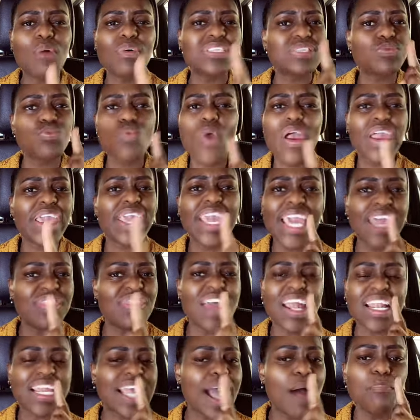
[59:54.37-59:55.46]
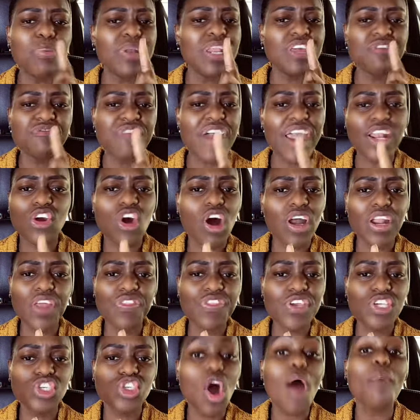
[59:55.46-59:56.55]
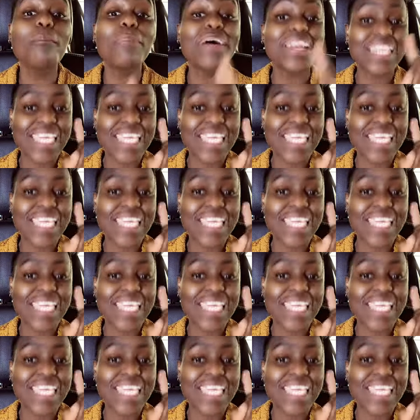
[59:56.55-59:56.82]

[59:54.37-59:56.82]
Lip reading: I was working at that company if I had gotten the job.